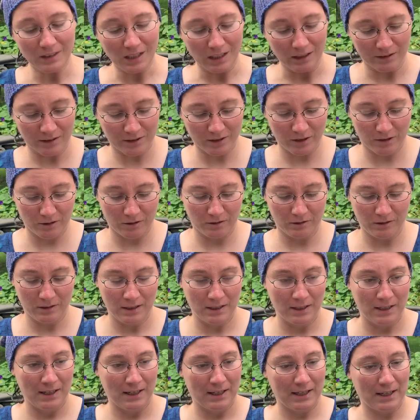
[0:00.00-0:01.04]
So
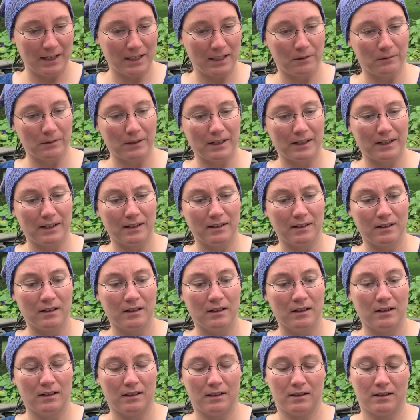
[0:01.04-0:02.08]
anyway,
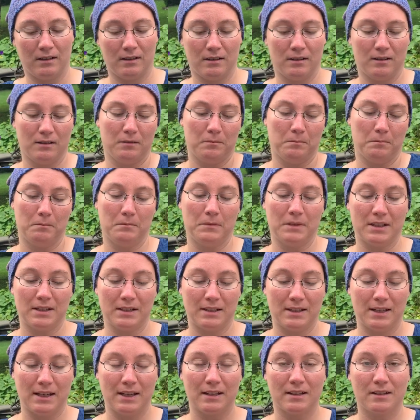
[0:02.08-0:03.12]

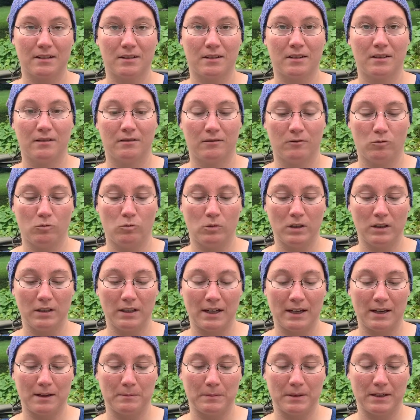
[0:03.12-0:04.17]
mistakes will
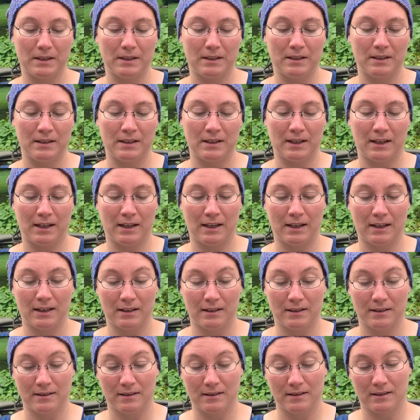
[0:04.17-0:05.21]
happen
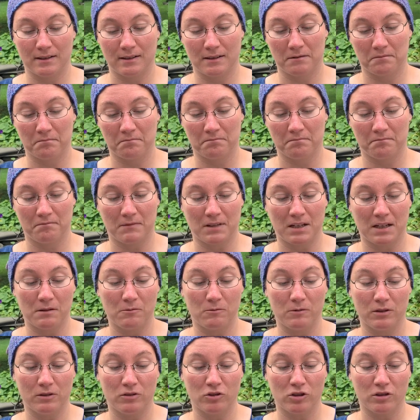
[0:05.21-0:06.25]
and I
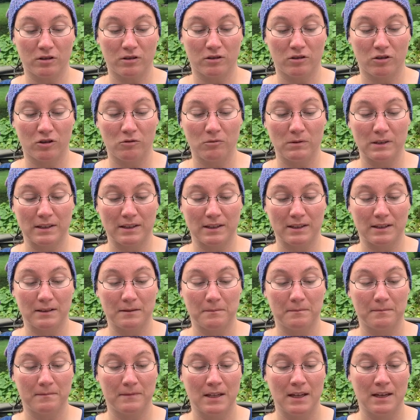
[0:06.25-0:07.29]
will just go with
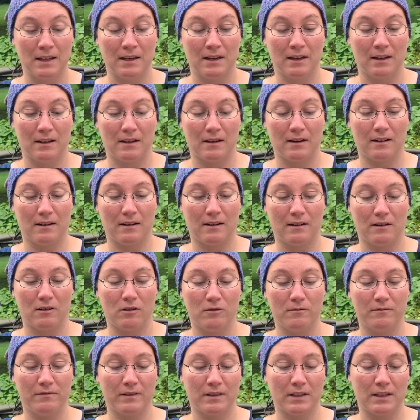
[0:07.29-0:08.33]
them.
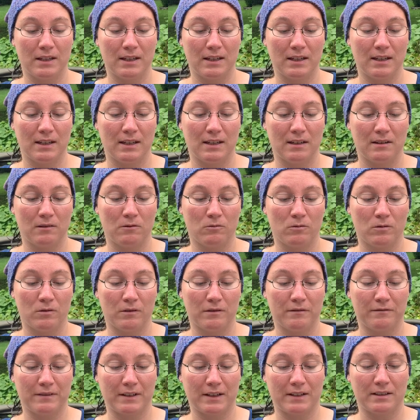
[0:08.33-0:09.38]
Hopefully it won't
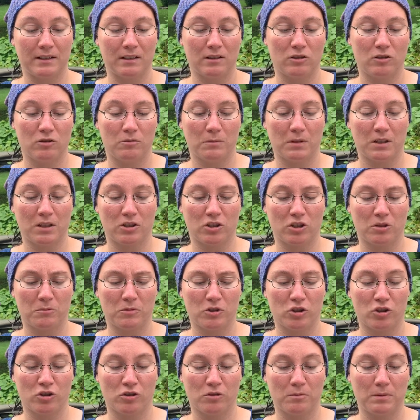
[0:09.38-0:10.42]
affect it too much. I'm
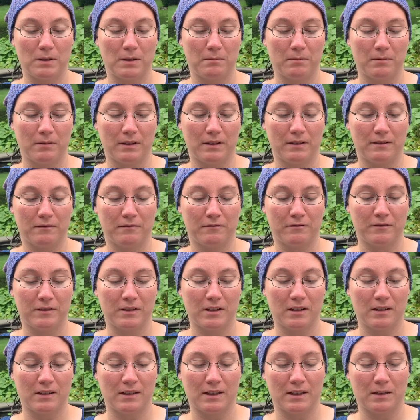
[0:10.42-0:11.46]
sure people have
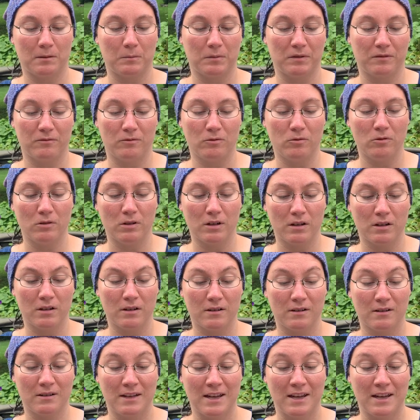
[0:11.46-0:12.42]
done that before.